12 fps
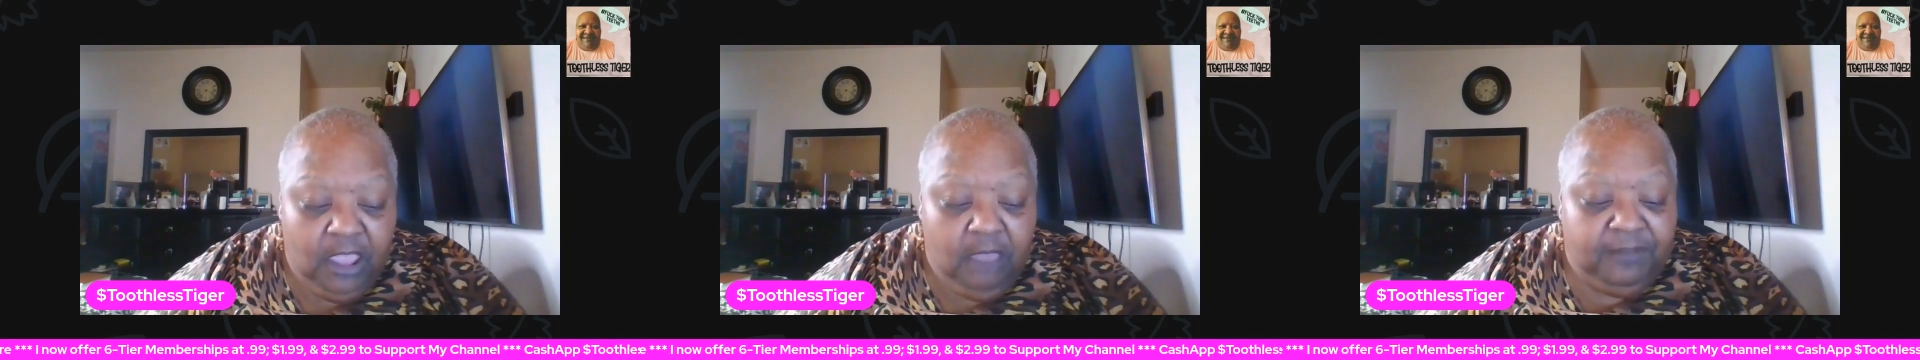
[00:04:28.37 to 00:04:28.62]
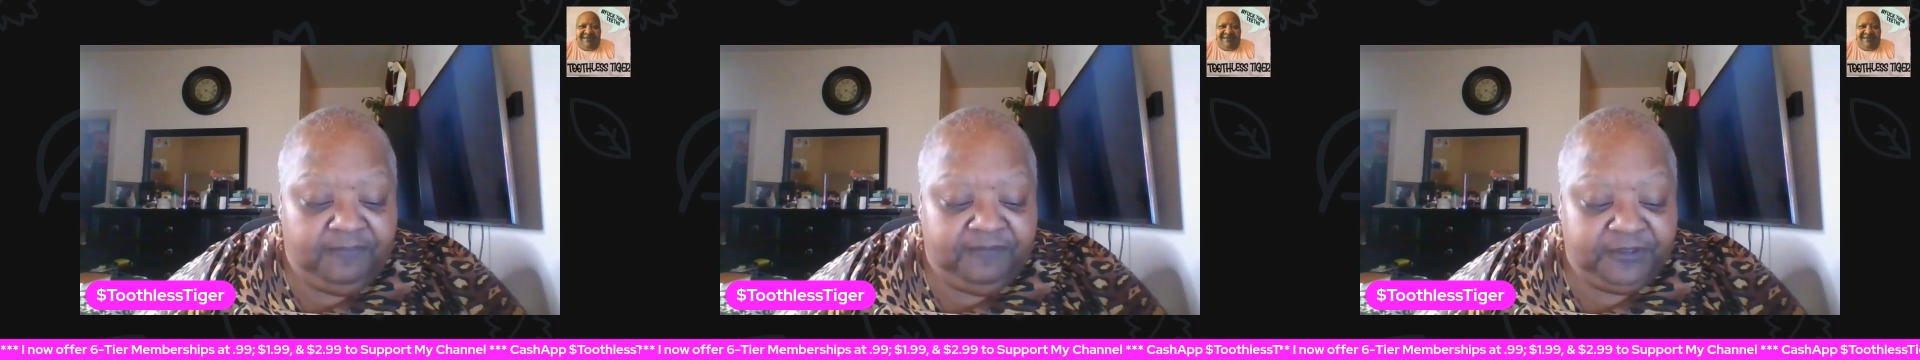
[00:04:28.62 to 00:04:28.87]

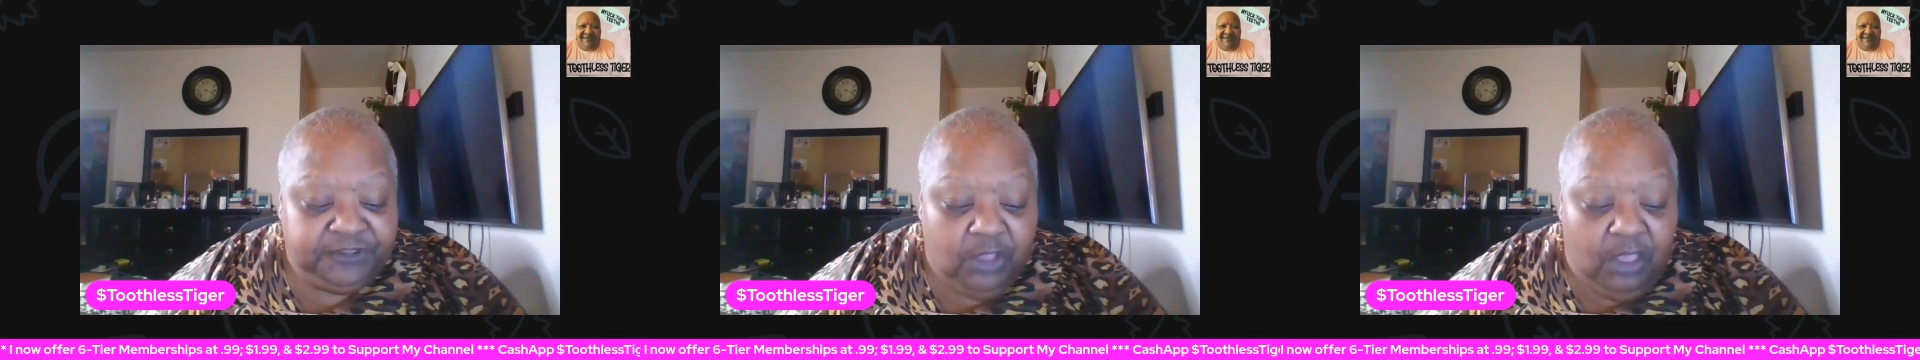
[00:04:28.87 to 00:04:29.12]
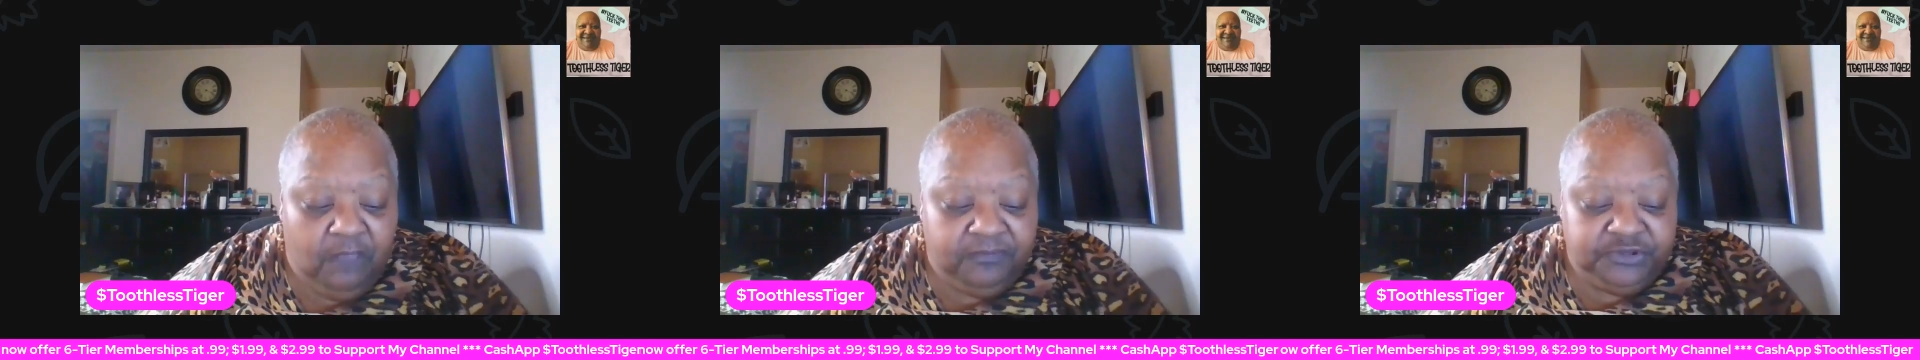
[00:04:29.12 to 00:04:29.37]
But for
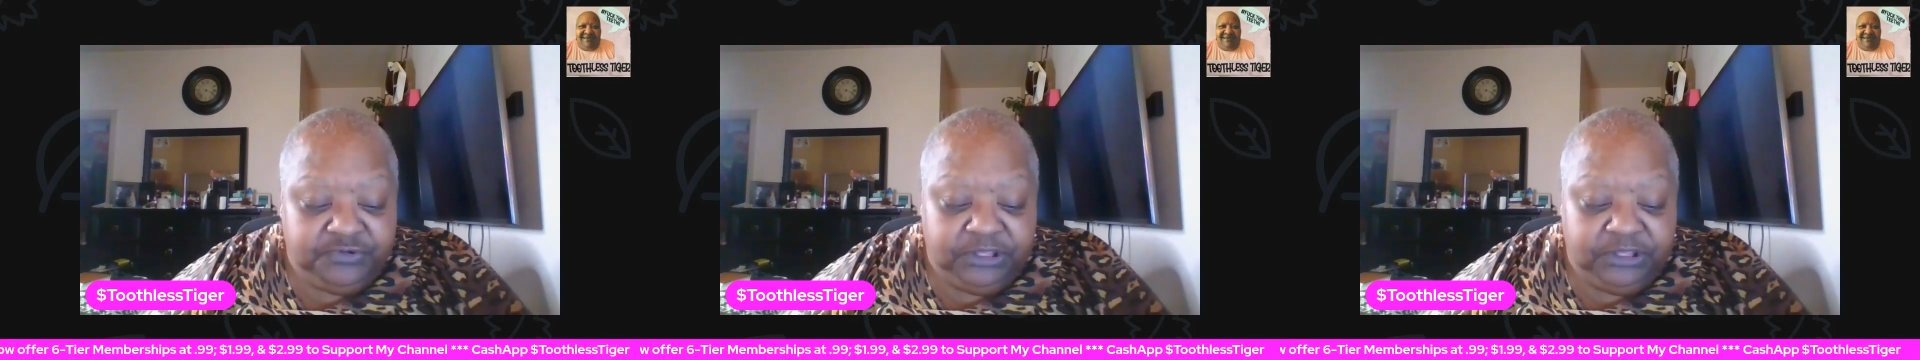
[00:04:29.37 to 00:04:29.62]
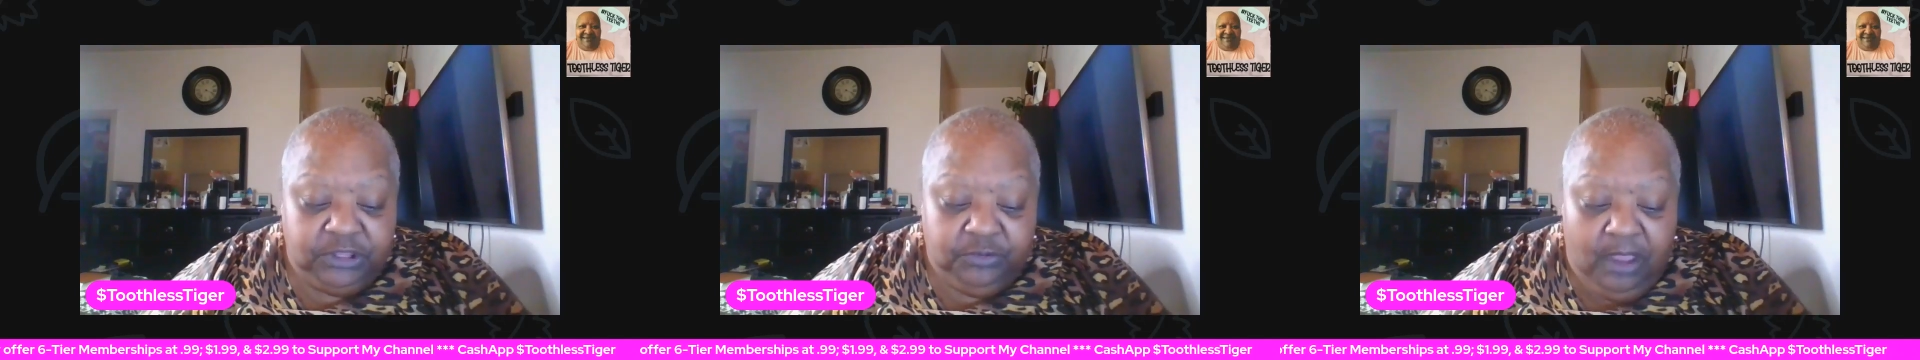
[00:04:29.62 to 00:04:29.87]
solving
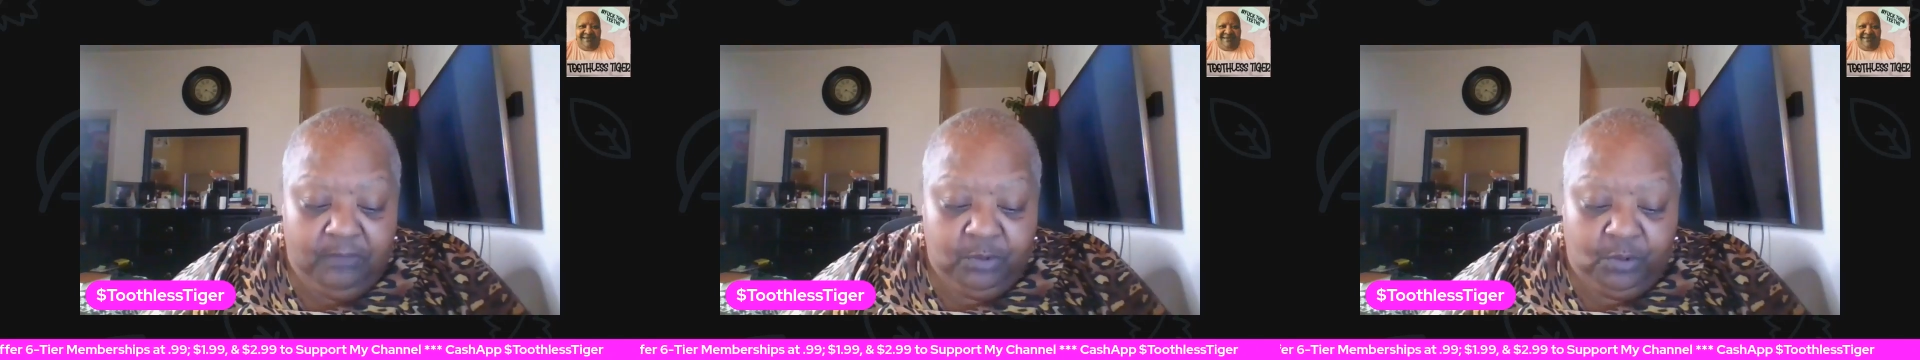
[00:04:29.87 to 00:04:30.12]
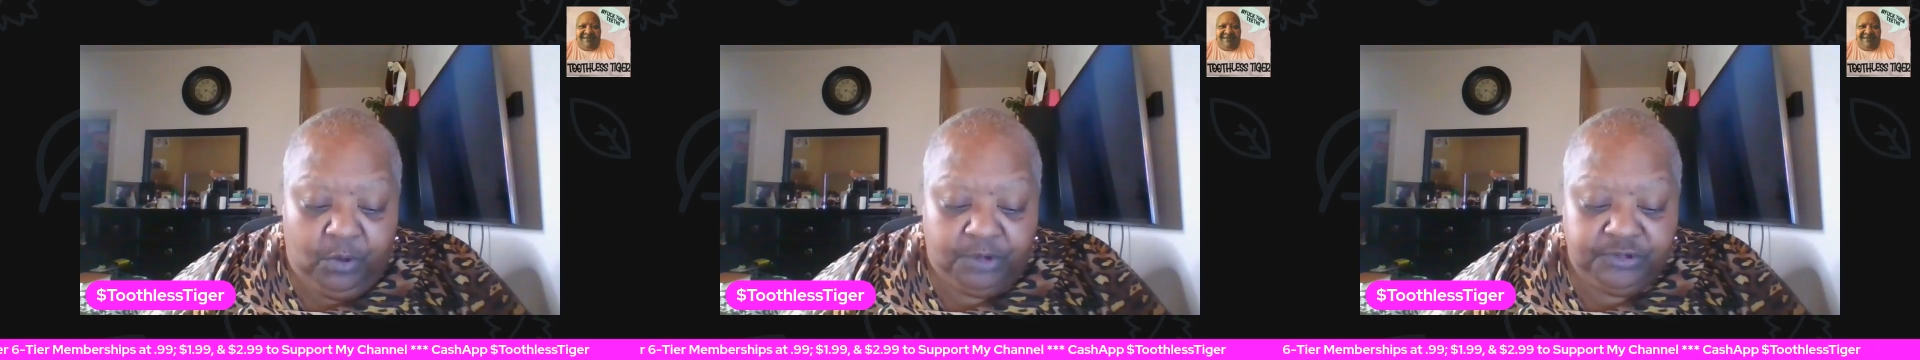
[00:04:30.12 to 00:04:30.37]
tricky grammar
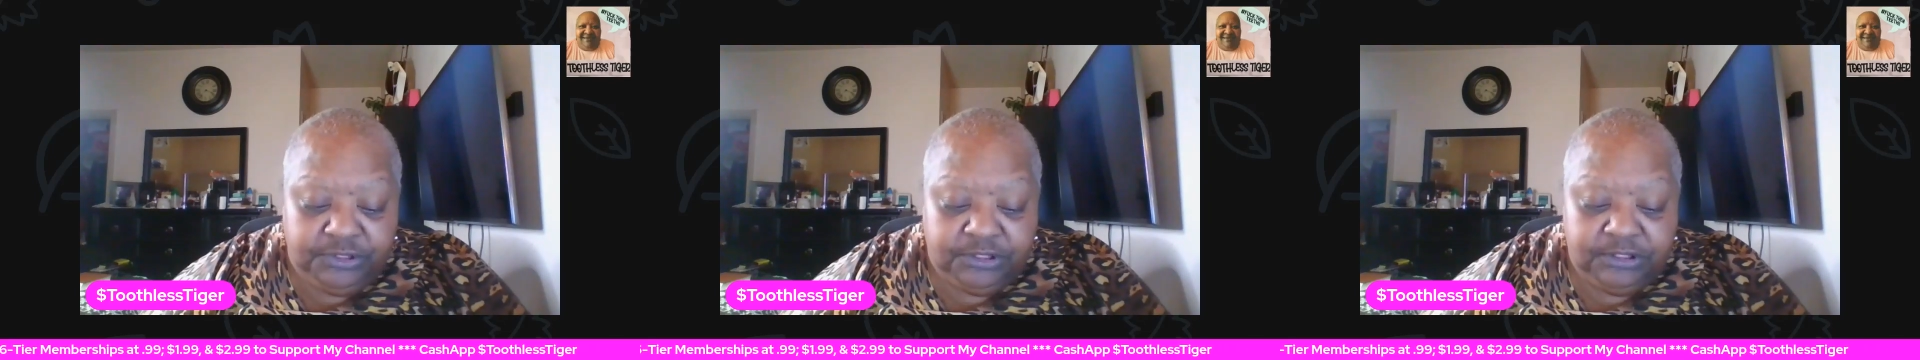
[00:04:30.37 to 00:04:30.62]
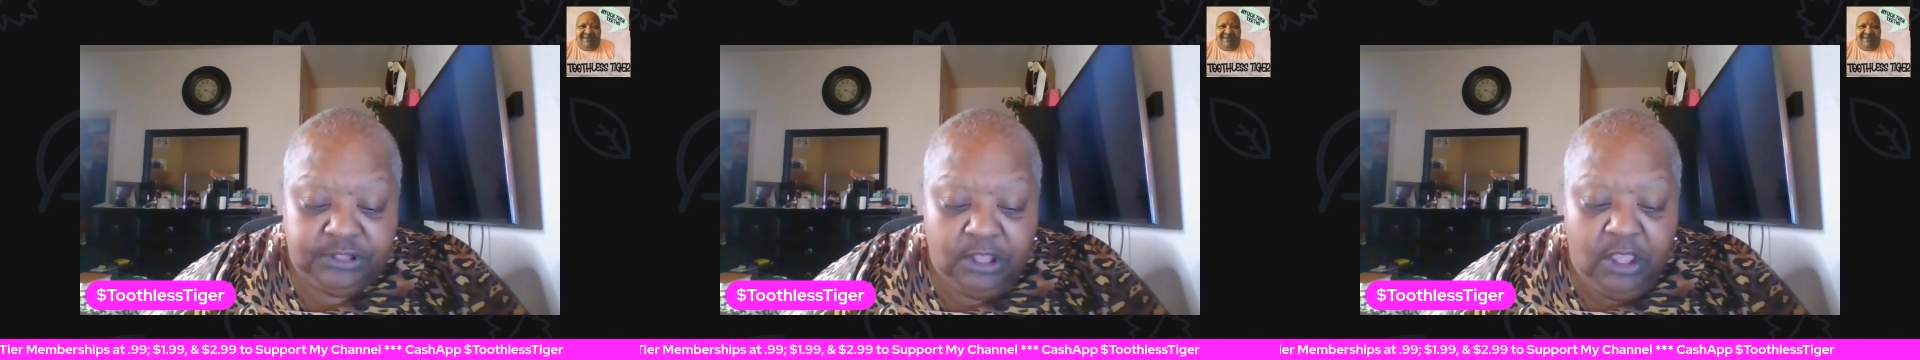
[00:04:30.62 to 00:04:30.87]

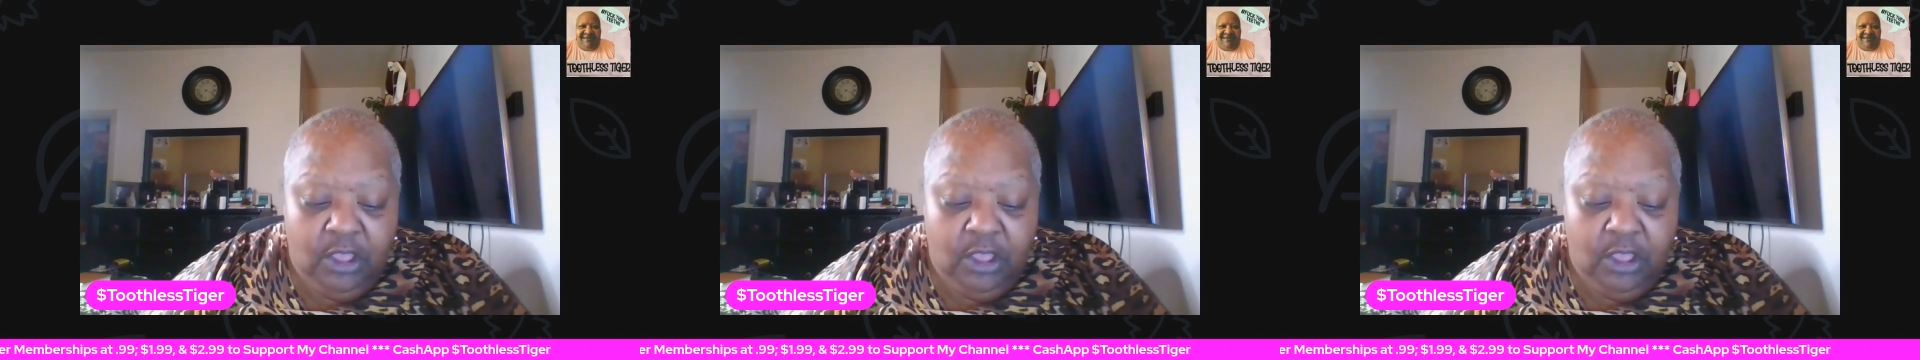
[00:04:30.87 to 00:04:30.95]
questions,